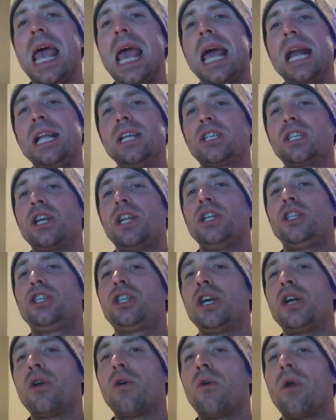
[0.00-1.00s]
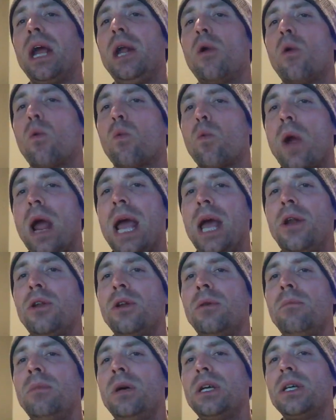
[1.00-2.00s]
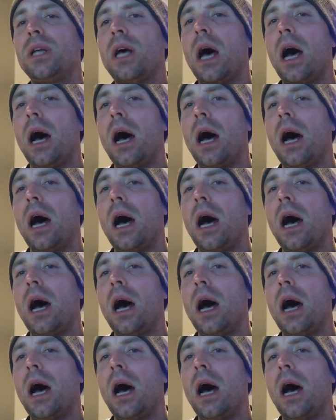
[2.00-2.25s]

and it's going to generate a random